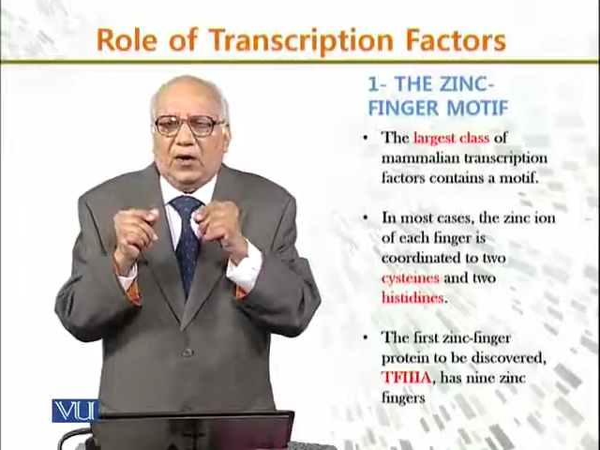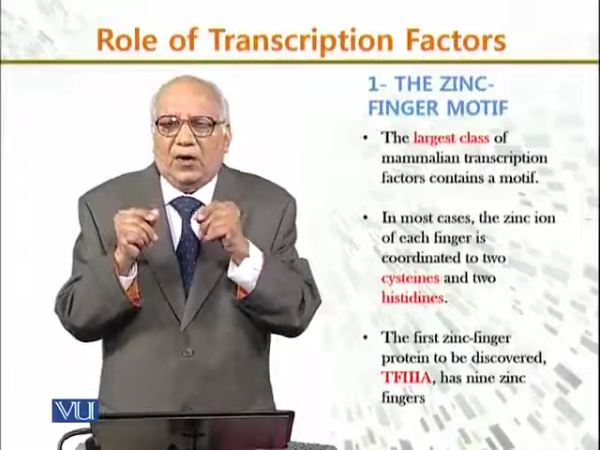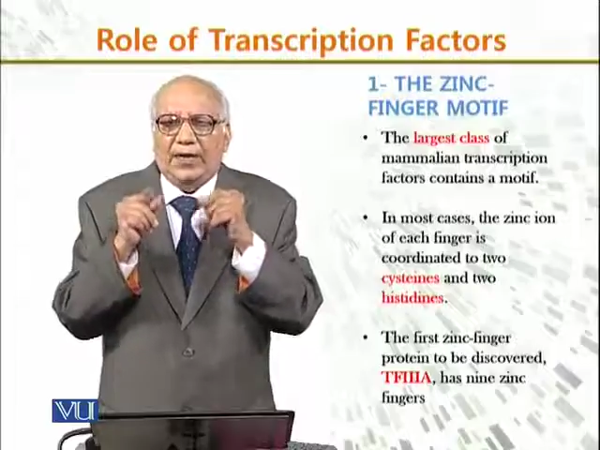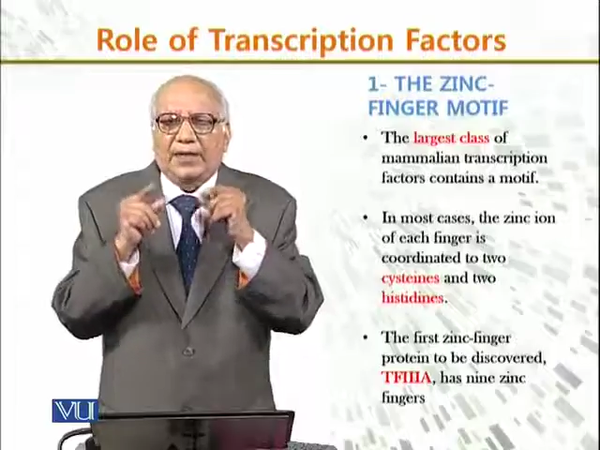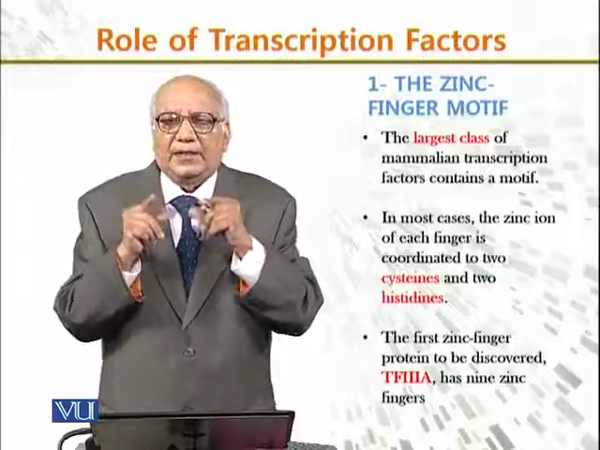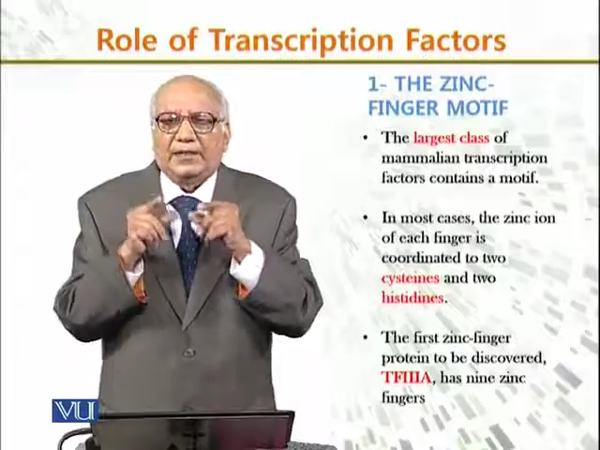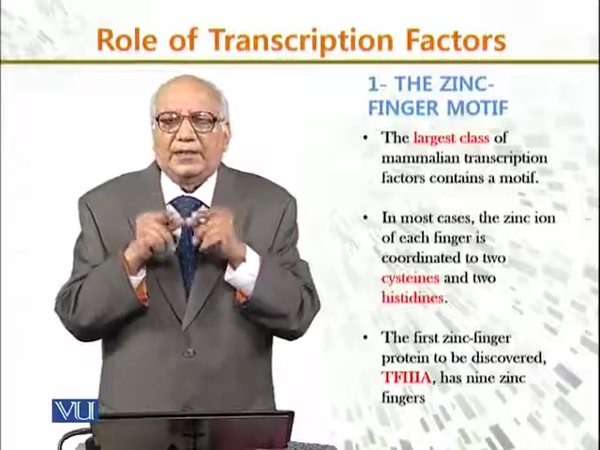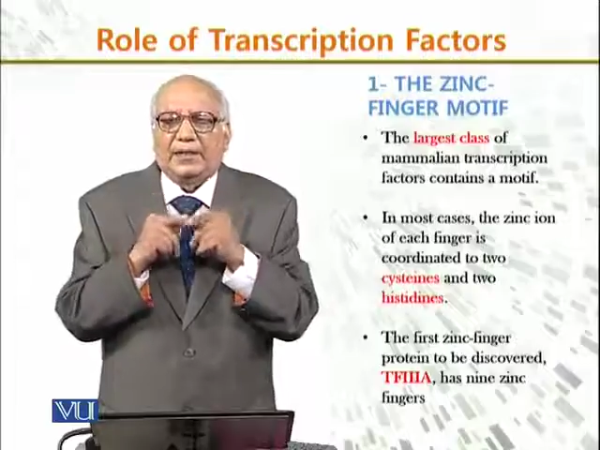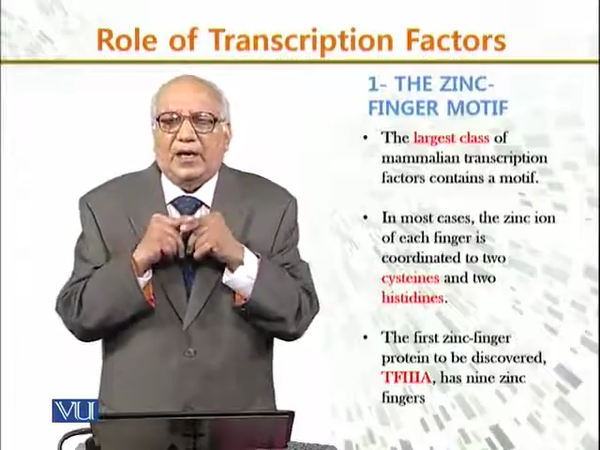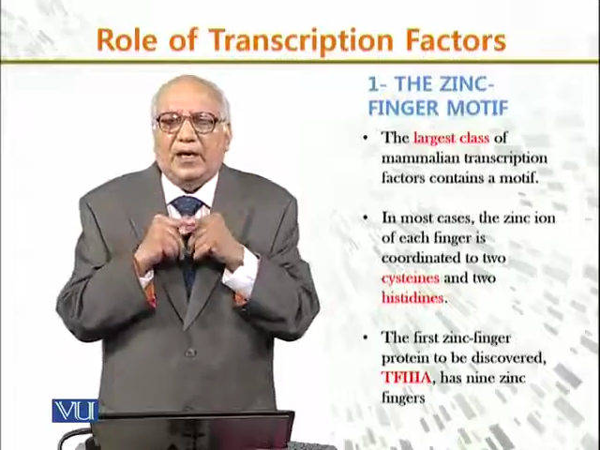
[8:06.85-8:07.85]
ion
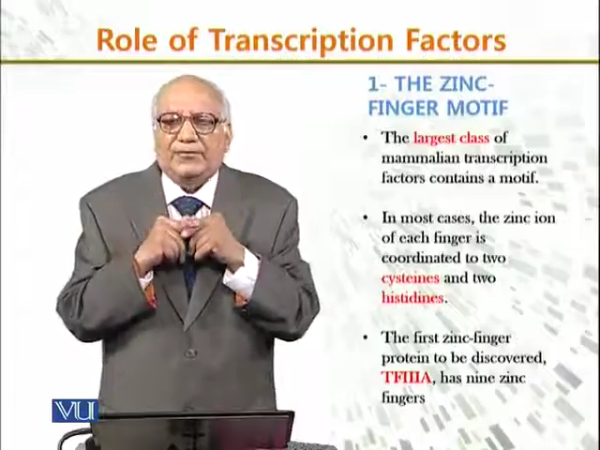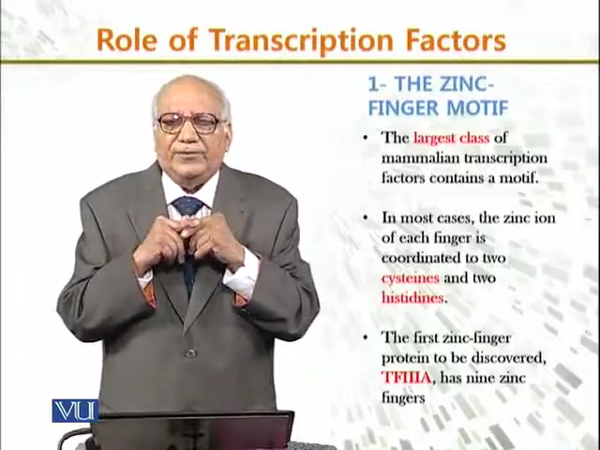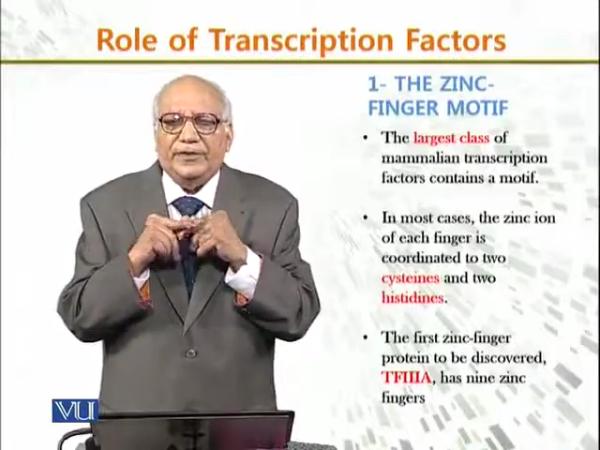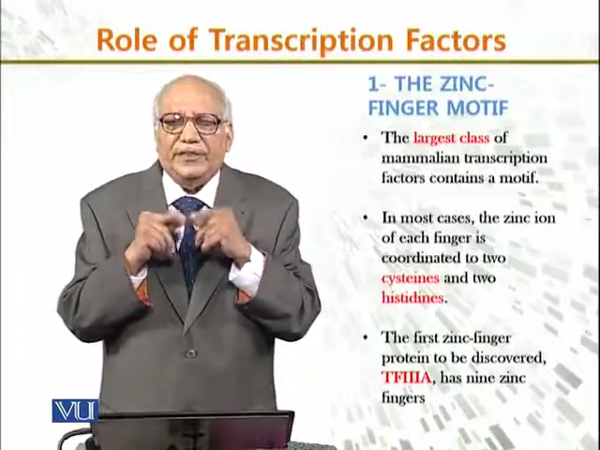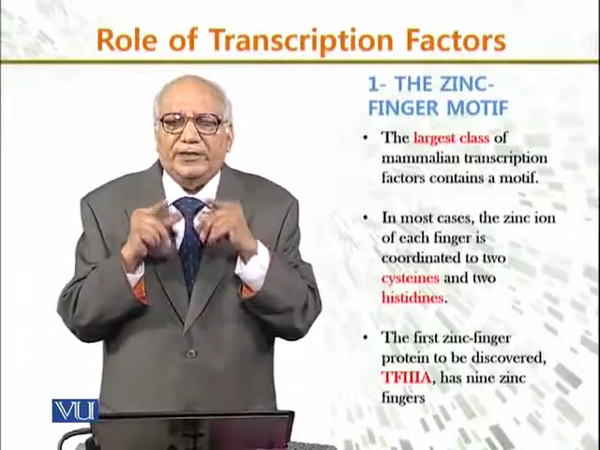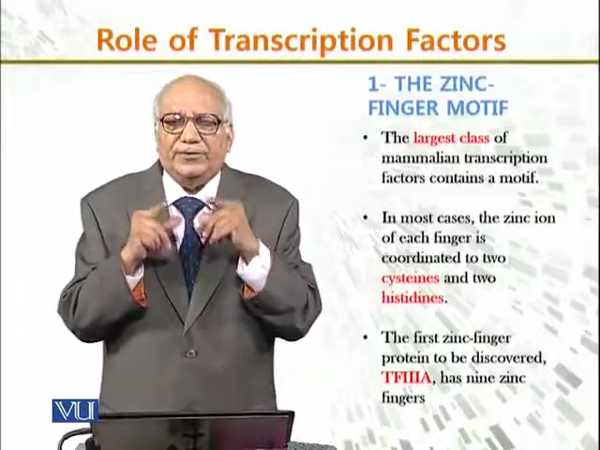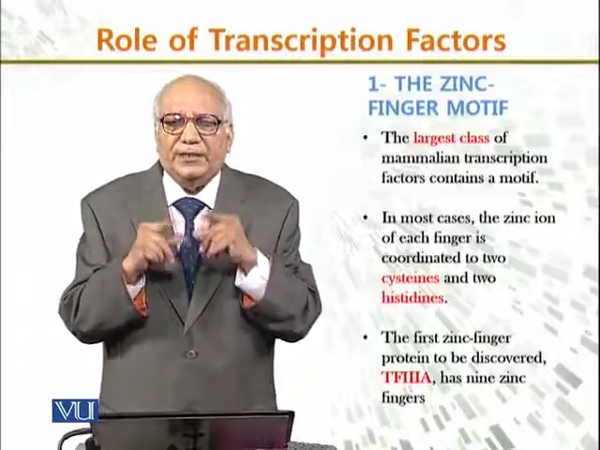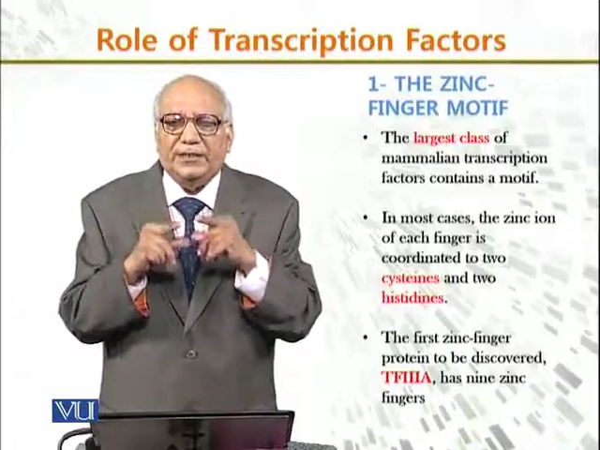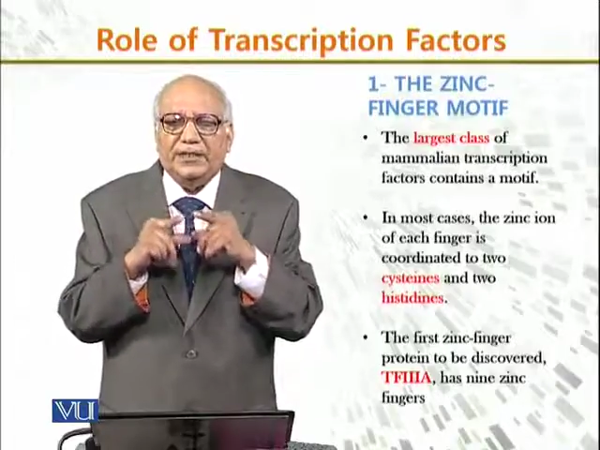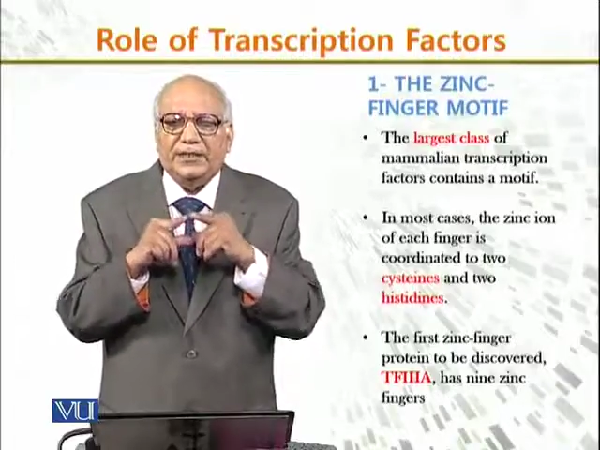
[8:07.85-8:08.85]
of each
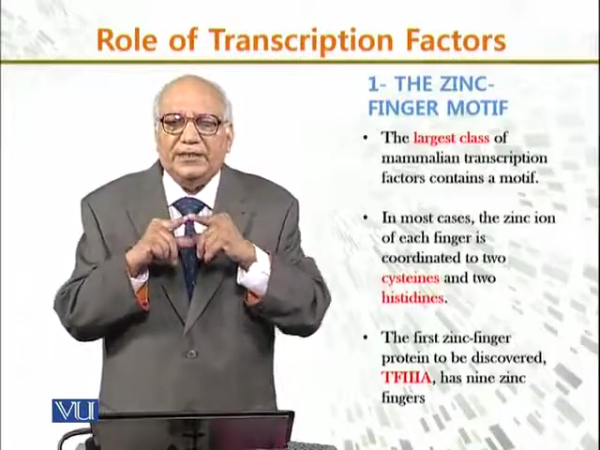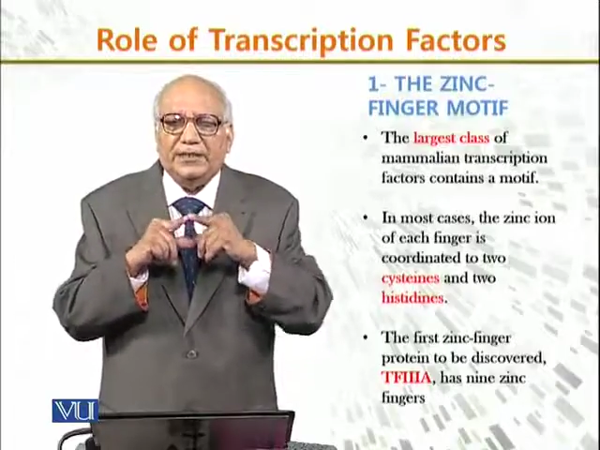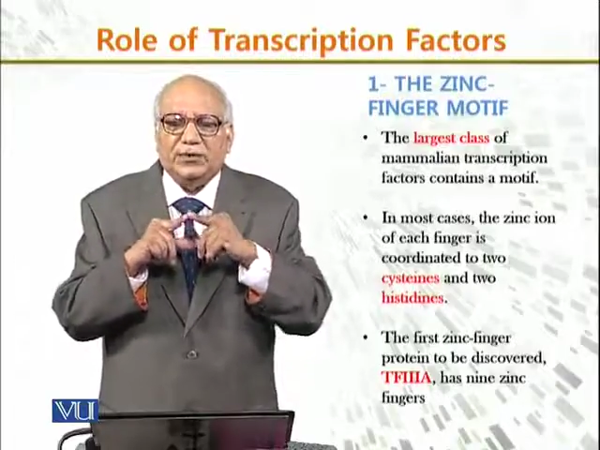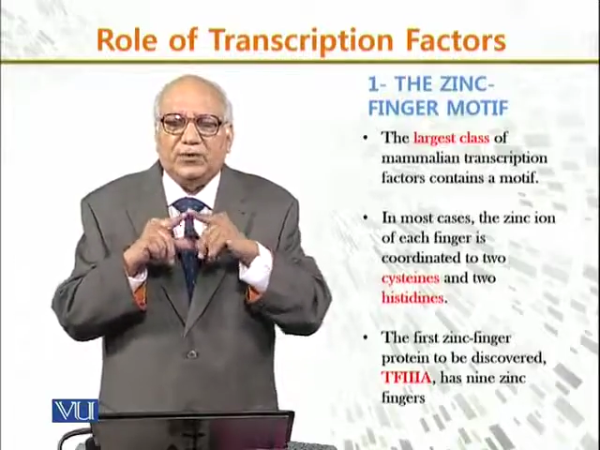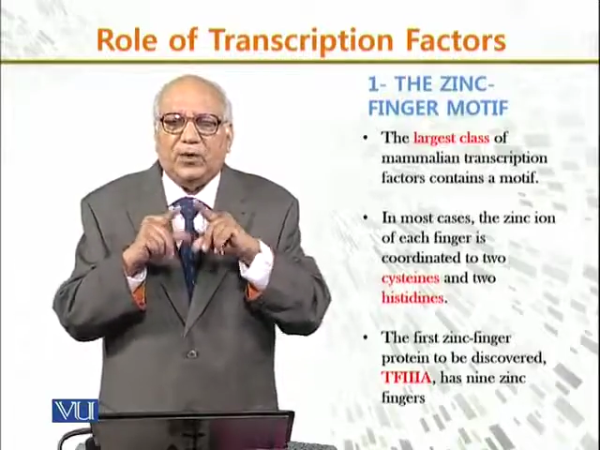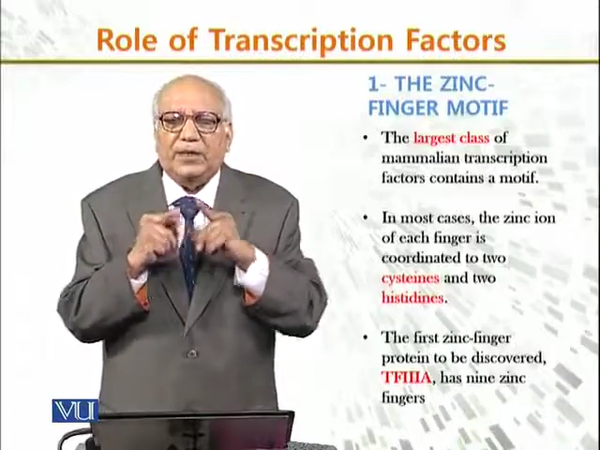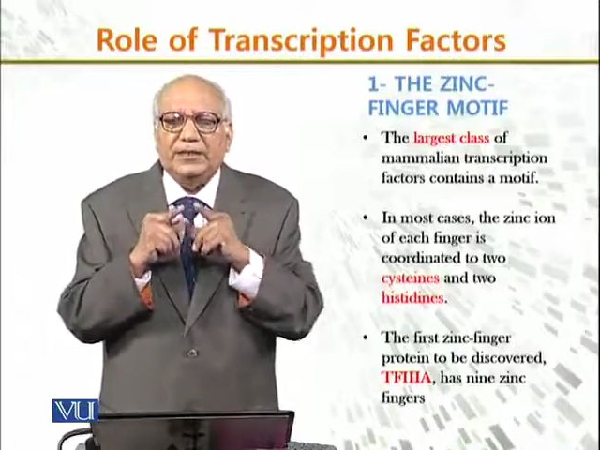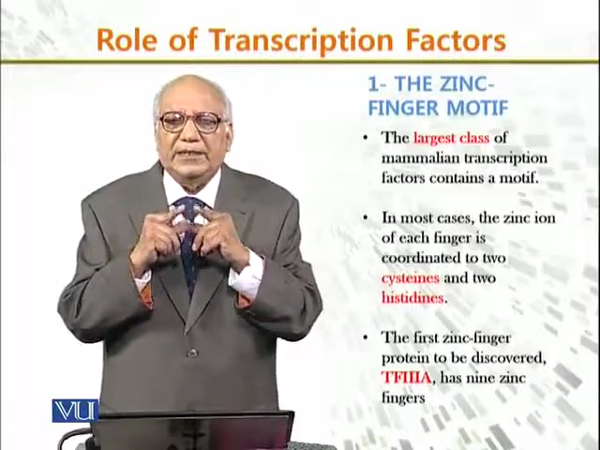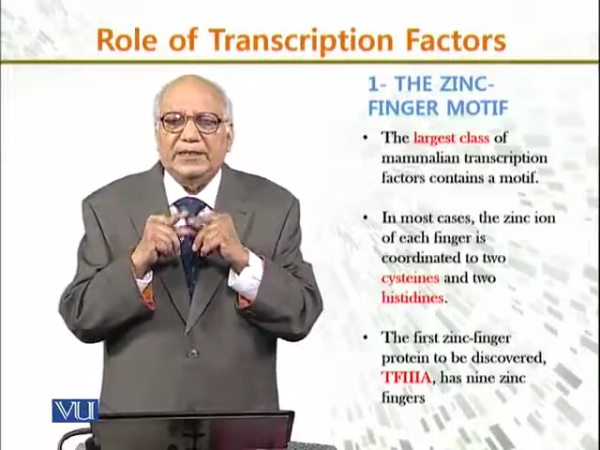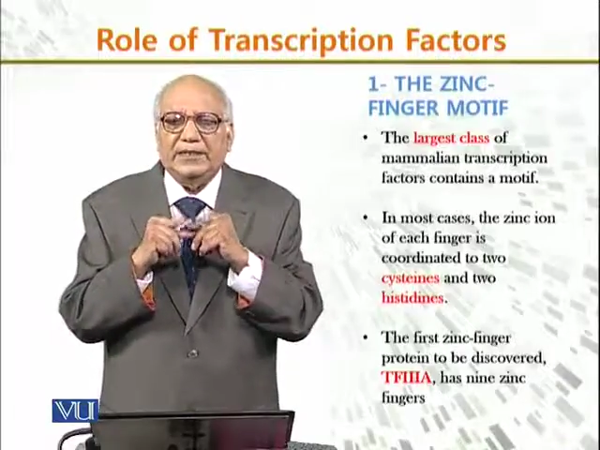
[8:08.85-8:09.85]
finger is
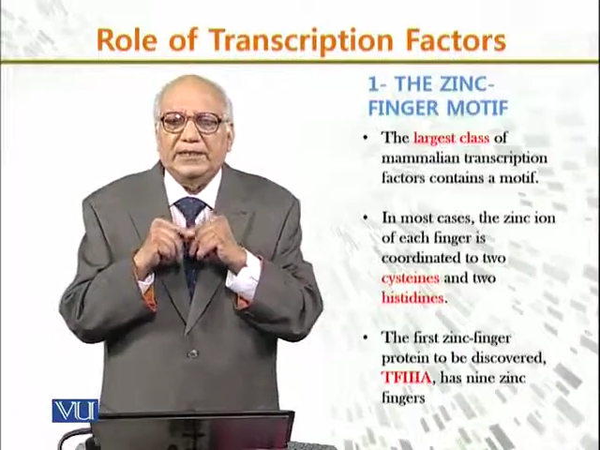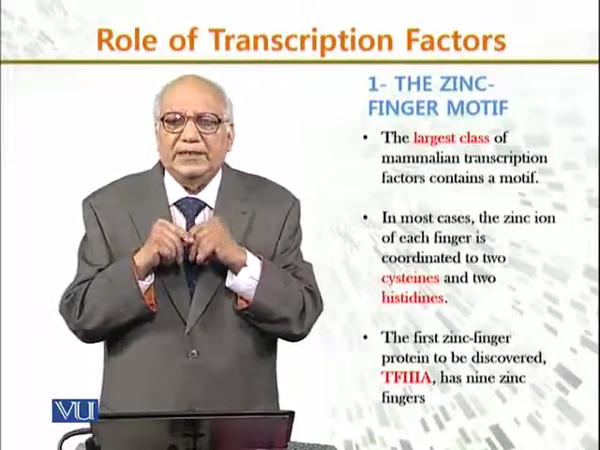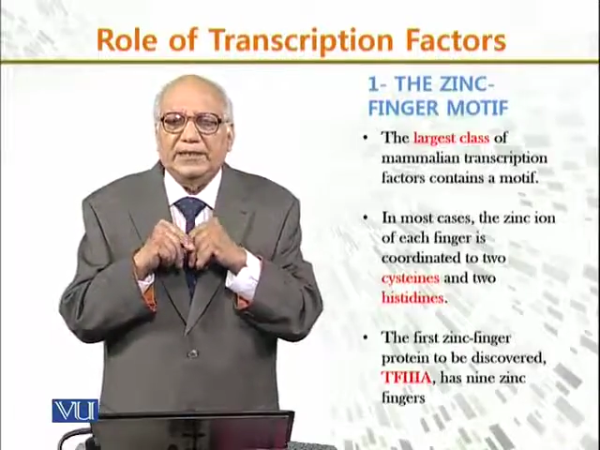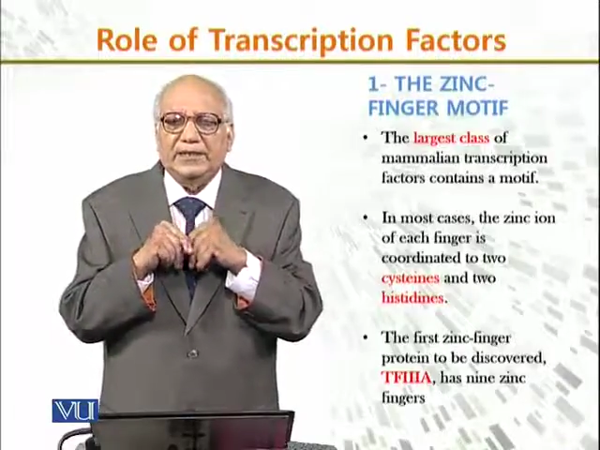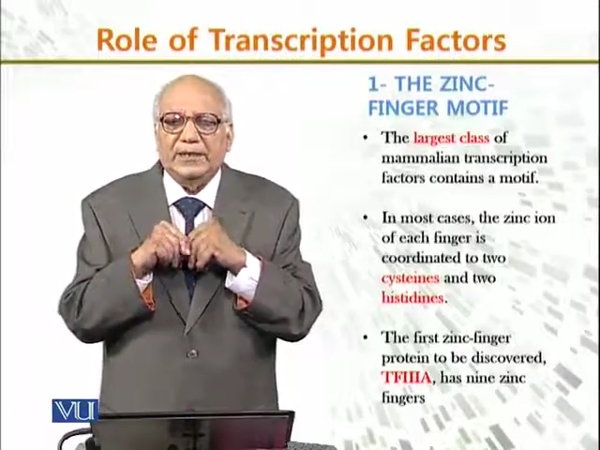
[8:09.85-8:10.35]
coordinated